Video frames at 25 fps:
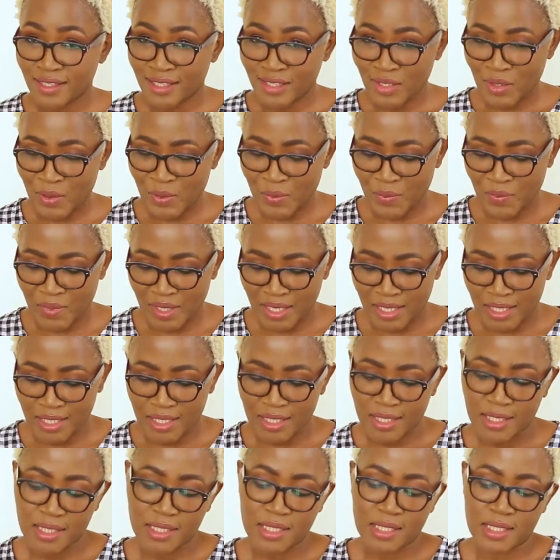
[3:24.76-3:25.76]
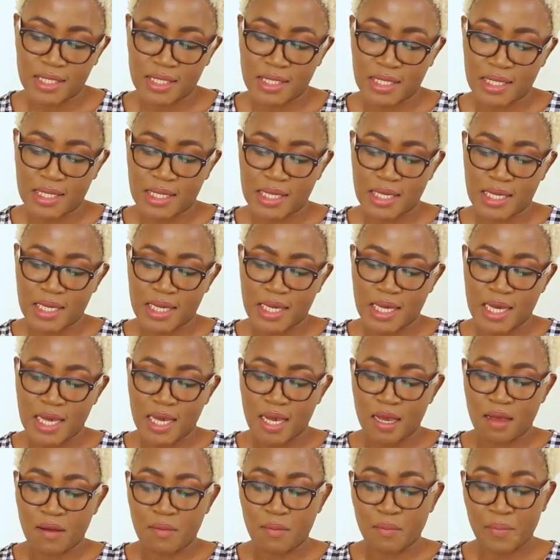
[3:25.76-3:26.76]
So many
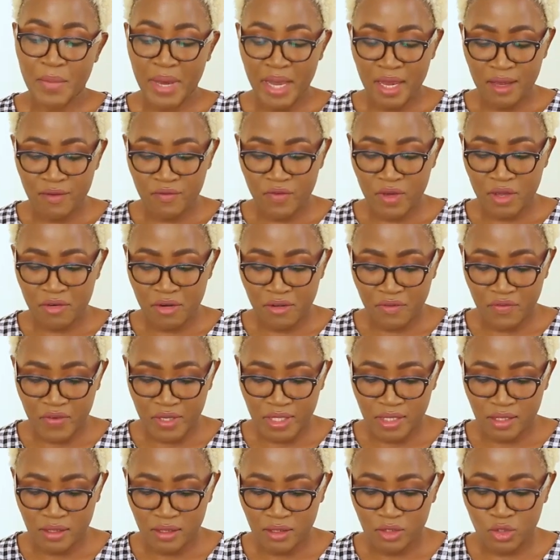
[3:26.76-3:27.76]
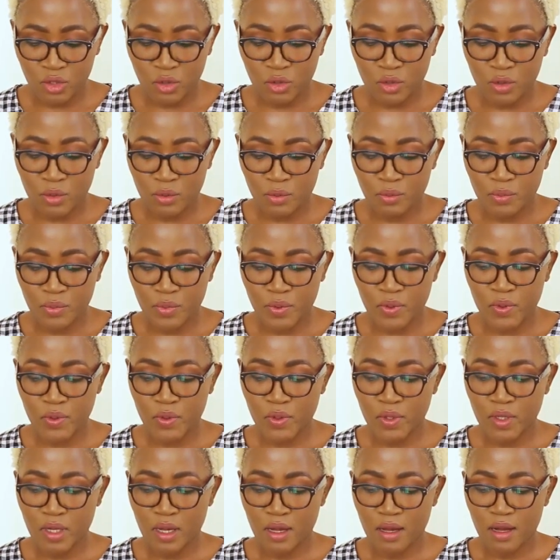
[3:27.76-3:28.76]
my very first job
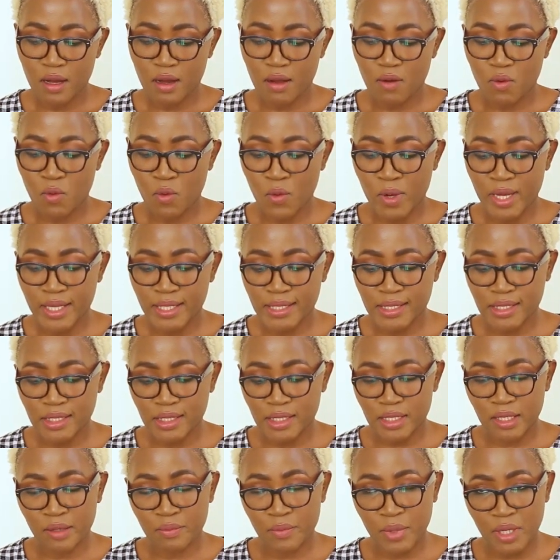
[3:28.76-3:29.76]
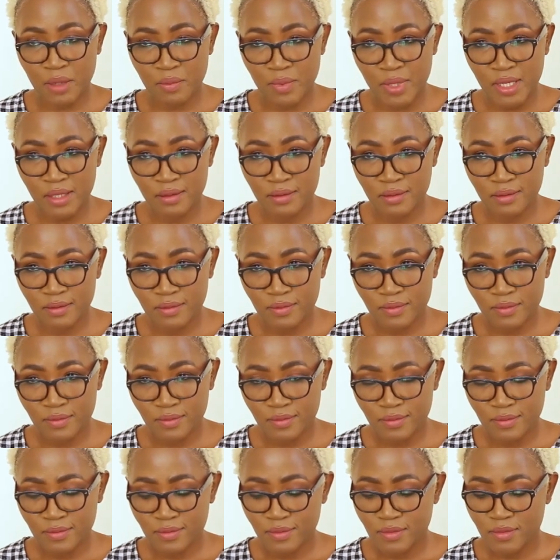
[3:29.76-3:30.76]
was a barber.
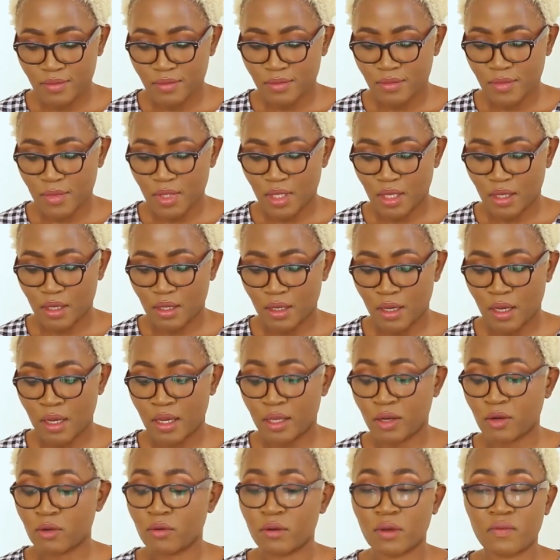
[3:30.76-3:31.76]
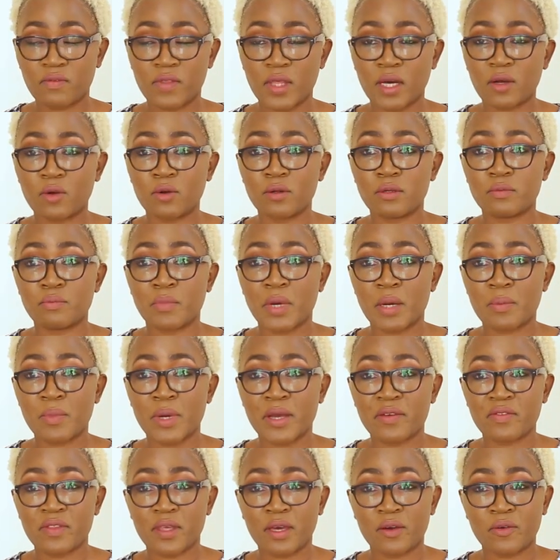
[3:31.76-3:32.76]
I don't know if they're called
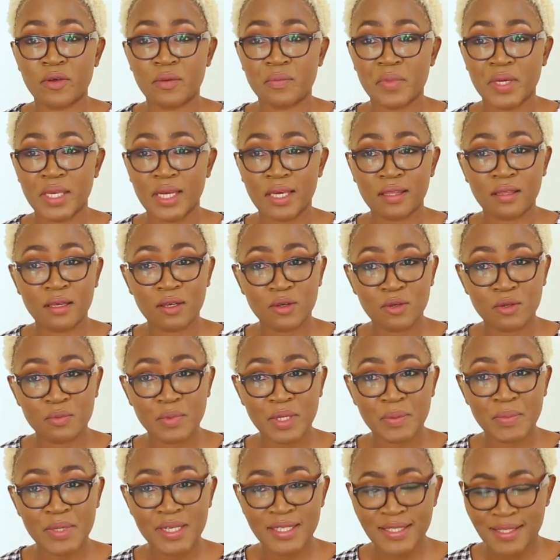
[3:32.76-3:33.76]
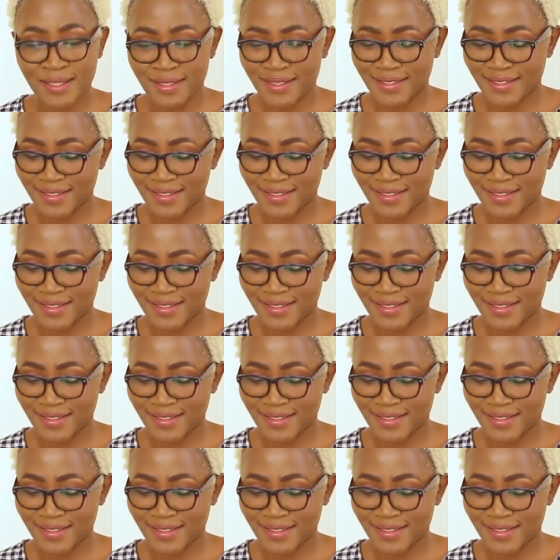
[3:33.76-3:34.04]
barber, if they're women. Are they called barbers?